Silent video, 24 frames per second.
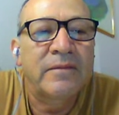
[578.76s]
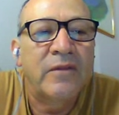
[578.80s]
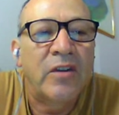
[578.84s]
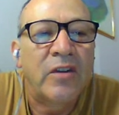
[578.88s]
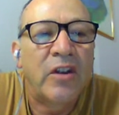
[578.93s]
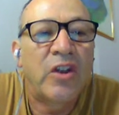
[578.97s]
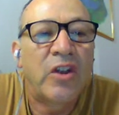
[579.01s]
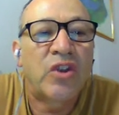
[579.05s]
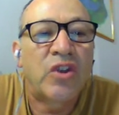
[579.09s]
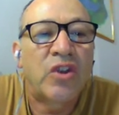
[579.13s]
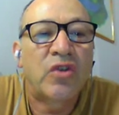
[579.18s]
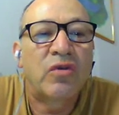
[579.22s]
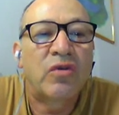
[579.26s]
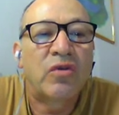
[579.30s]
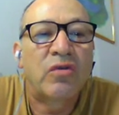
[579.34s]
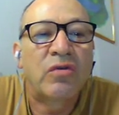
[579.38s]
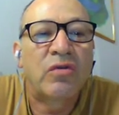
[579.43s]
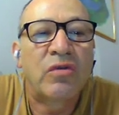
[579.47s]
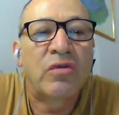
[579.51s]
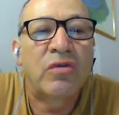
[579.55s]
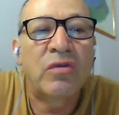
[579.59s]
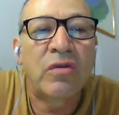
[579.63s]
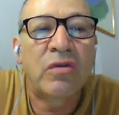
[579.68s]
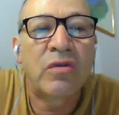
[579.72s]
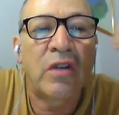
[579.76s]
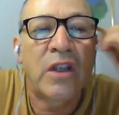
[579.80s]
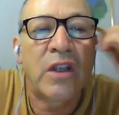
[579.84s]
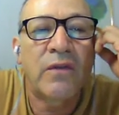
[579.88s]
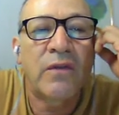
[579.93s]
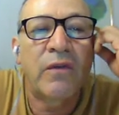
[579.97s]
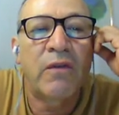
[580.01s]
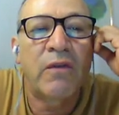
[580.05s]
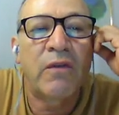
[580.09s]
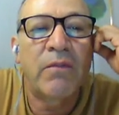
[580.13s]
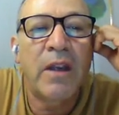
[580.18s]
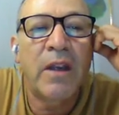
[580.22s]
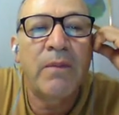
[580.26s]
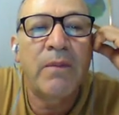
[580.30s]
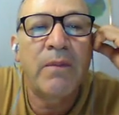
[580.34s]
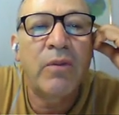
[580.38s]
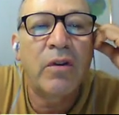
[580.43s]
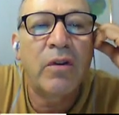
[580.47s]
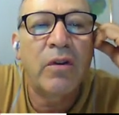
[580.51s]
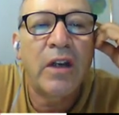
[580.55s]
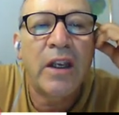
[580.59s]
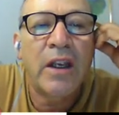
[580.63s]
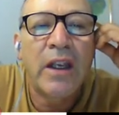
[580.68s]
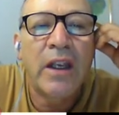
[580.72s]
Is transformable
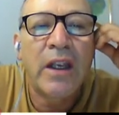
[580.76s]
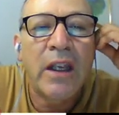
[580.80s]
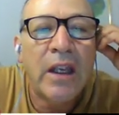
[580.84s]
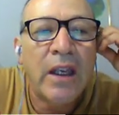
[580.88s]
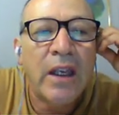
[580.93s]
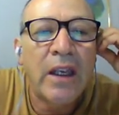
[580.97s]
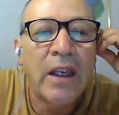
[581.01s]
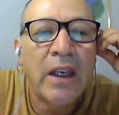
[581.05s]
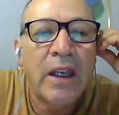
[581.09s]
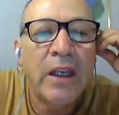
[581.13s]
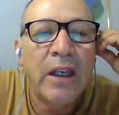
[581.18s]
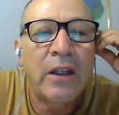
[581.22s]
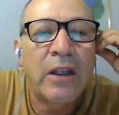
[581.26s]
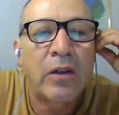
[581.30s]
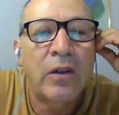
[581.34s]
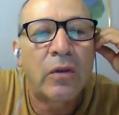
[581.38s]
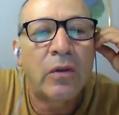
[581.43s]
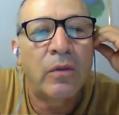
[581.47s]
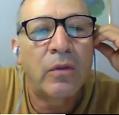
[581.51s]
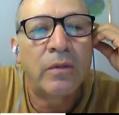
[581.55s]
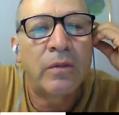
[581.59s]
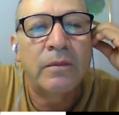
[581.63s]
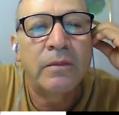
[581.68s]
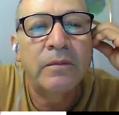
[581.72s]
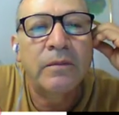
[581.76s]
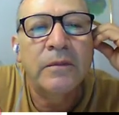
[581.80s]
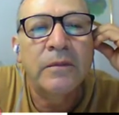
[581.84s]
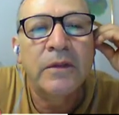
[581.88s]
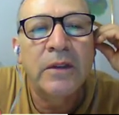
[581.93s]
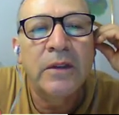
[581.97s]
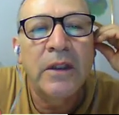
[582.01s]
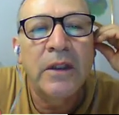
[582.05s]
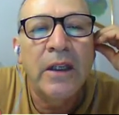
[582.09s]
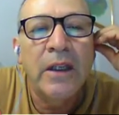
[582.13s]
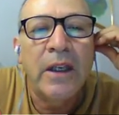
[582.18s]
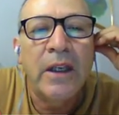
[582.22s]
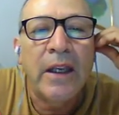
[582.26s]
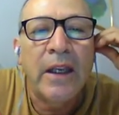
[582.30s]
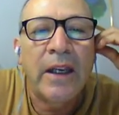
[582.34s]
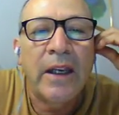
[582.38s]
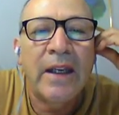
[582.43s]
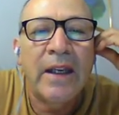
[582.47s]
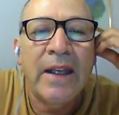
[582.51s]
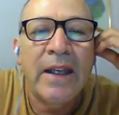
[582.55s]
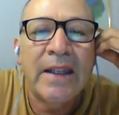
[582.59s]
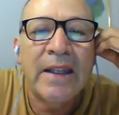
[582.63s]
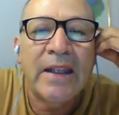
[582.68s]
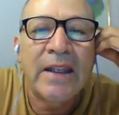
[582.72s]
into
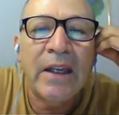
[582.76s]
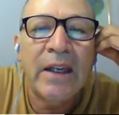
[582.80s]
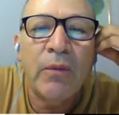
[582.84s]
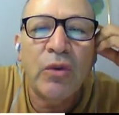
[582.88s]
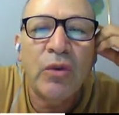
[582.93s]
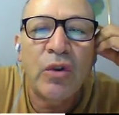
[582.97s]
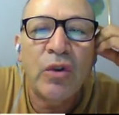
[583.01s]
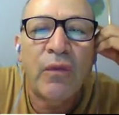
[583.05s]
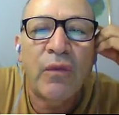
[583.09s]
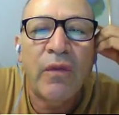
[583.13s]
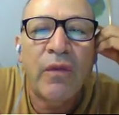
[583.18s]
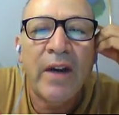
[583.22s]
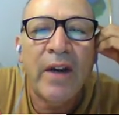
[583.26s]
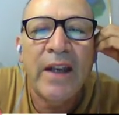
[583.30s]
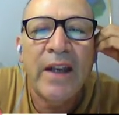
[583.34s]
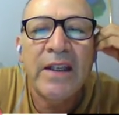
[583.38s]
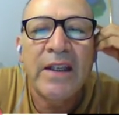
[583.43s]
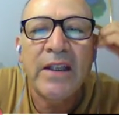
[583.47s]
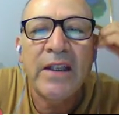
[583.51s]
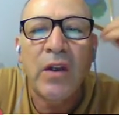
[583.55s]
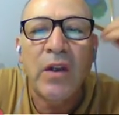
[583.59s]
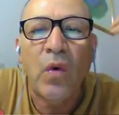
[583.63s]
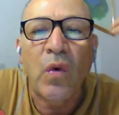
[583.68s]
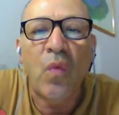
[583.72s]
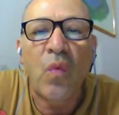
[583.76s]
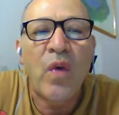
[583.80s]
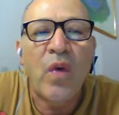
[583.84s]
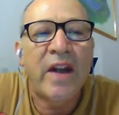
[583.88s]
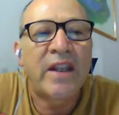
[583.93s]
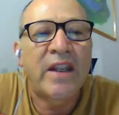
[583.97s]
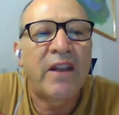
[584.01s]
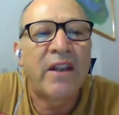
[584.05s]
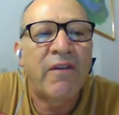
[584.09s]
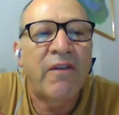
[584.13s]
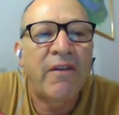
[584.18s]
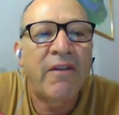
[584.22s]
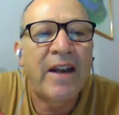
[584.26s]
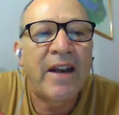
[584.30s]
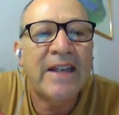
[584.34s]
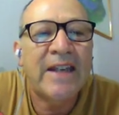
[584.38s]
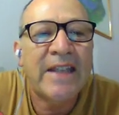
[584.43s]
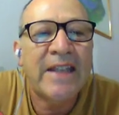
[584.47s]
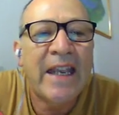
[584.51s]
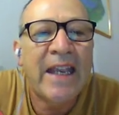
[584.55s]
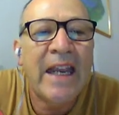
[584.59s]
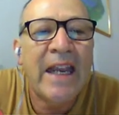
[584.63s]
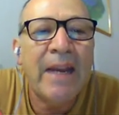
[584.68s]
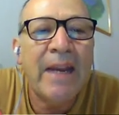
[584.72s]
an attribute phrase where the first
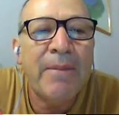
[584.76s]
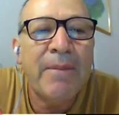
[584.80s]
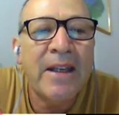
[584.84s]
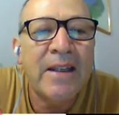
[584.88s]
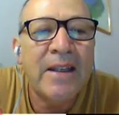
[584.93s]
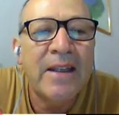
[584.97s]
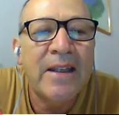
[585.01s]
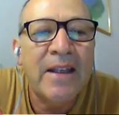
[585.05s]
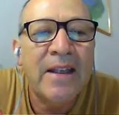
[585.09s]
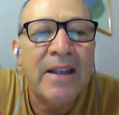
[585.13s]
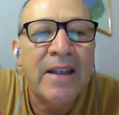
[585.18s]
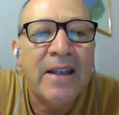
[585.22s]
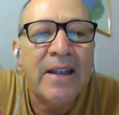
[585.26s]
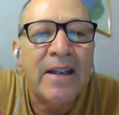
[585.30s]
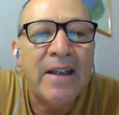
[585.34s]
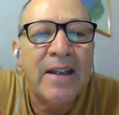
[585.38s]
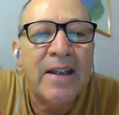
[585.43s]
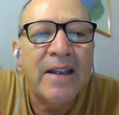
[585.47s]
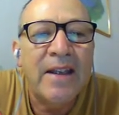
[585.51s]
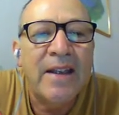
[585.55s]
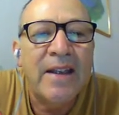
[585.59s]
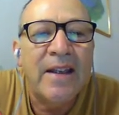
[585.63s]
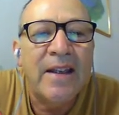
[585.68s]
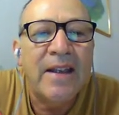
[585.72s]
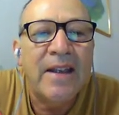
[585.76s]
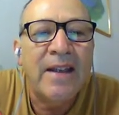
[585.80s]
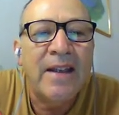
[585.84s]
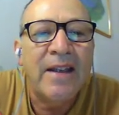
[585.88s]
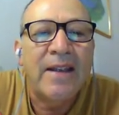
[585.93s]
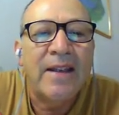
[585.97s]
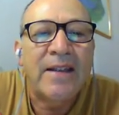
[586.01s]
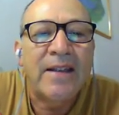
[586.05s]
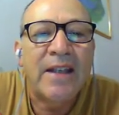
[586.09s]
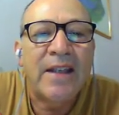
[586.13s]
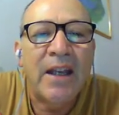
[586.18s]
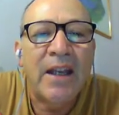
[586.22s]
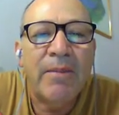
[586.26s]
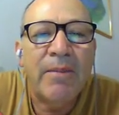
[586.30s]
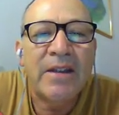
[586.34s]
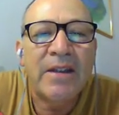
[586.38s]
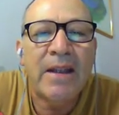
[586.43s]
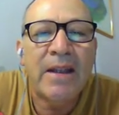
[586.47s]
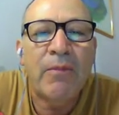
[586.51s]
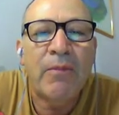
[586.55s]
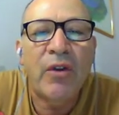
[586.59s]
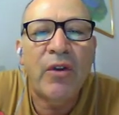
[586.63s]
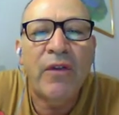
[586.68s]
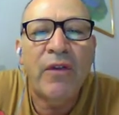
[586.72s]
element serves as a
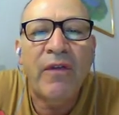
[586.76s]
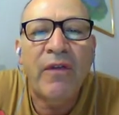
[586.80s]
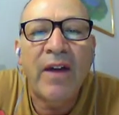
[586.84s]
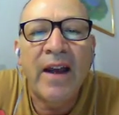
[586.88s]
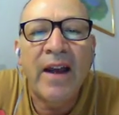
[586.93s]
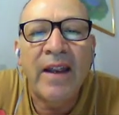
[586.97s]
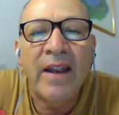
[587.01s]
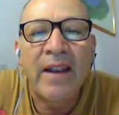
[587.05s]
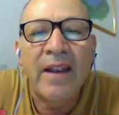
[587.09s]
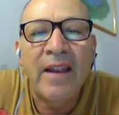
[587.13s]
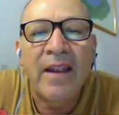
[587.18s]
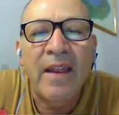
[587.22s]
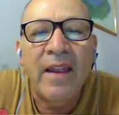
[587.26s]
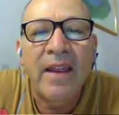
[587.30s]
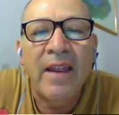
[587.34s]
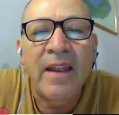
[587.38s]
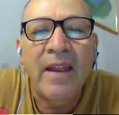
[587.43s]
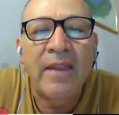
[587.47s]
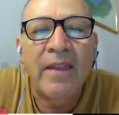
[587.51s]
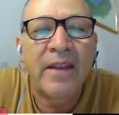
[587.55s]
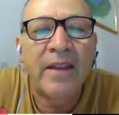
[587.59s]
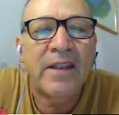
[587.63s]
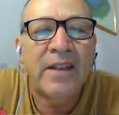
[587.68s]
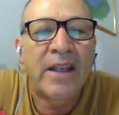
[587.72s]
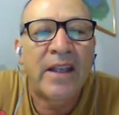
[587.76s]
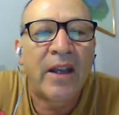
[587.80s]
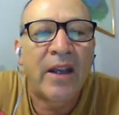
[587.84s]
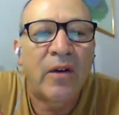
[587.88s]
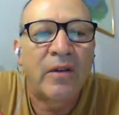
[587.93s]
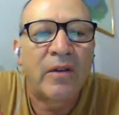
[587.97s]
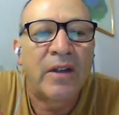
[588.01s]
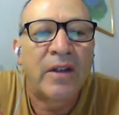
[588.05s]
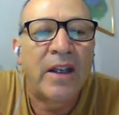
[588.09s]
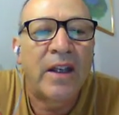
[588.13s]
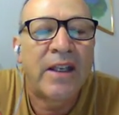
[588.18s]
modify the second.